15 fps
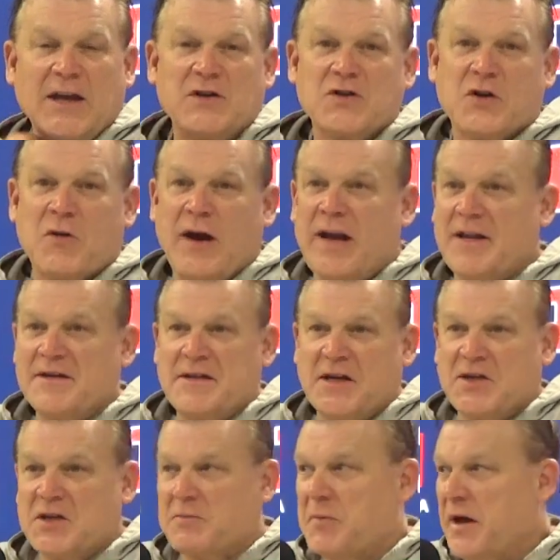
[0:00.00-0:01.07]
he's a great
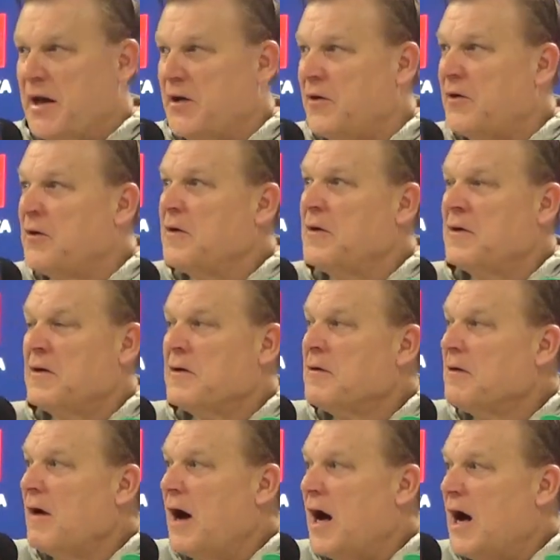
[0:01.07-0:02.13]
anticipator.
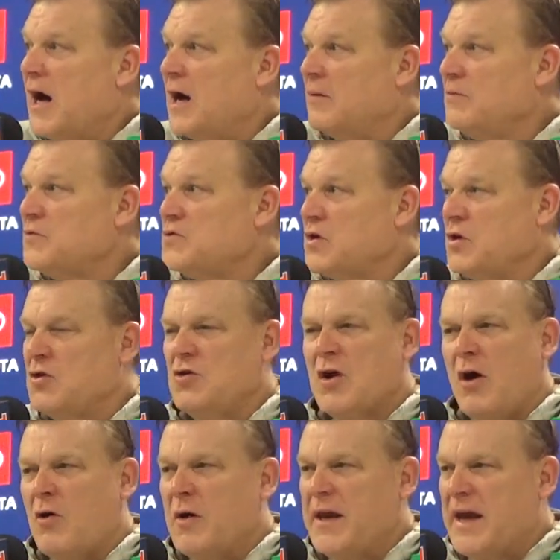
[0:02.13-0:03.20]
So you
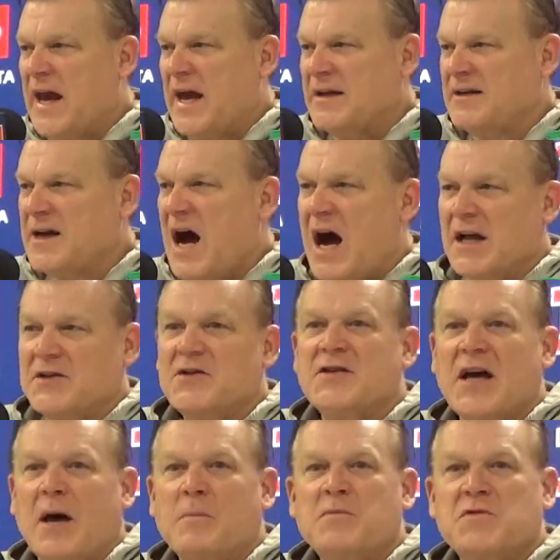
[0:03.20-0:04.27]
know he had
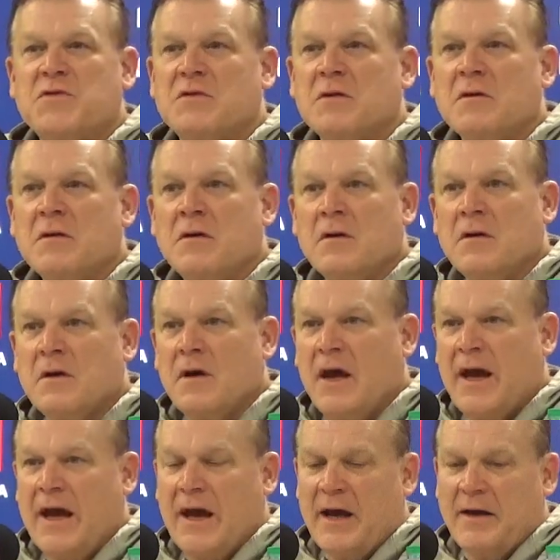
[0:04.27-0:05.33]
concepts.
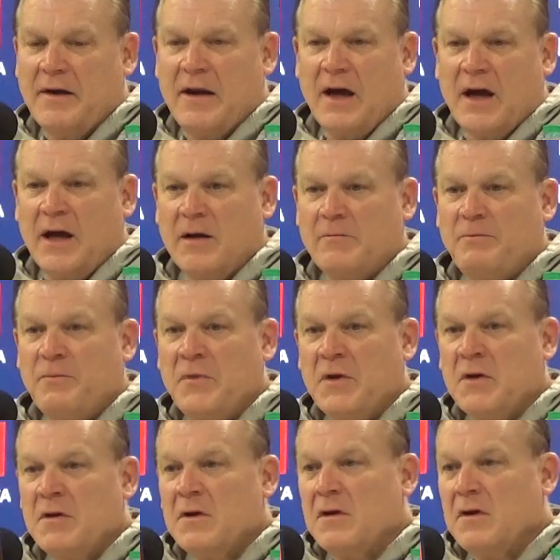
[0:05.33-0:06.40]
And,
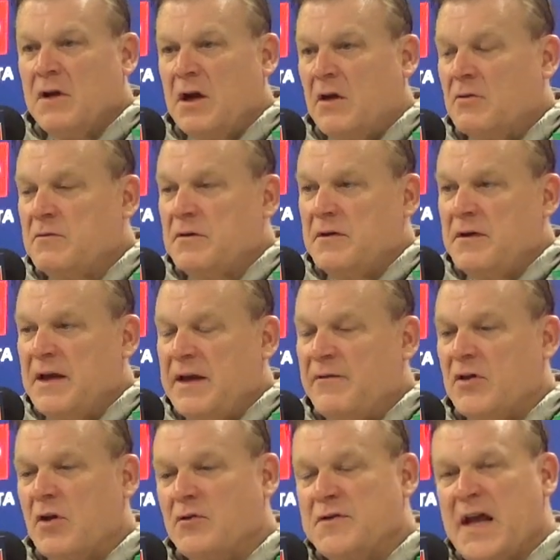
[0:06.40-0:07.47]
you know,
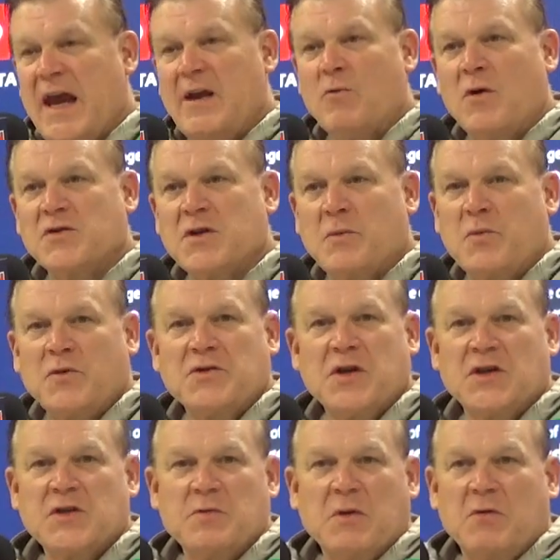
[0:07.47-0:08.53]
even though Dane wasn't a
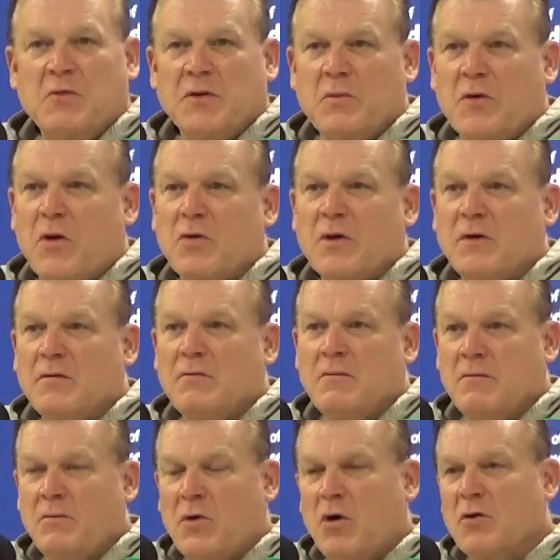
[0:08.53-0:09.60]
participant with
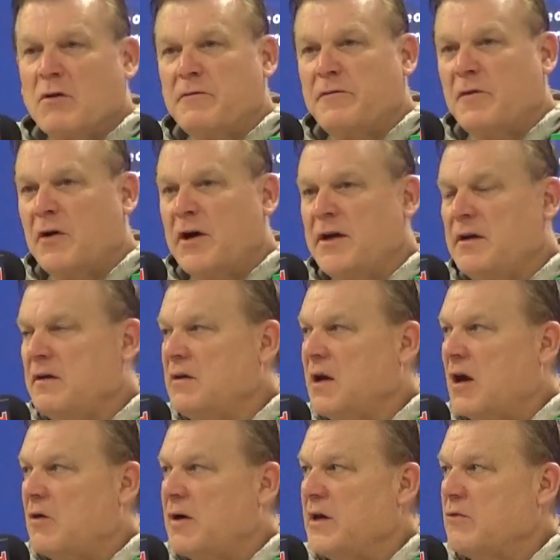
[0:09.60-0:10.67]
the broken foot, you
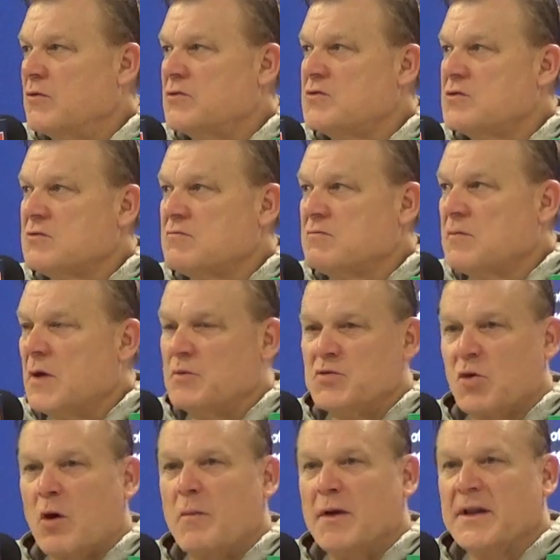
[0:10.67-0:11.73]
know, he was
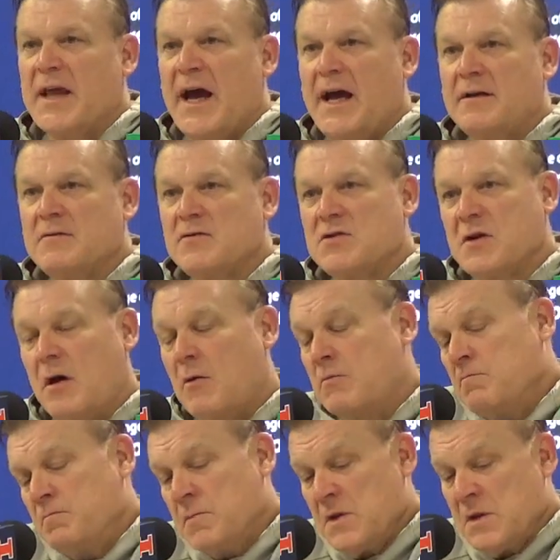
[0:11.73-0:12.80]
absorbing that. So,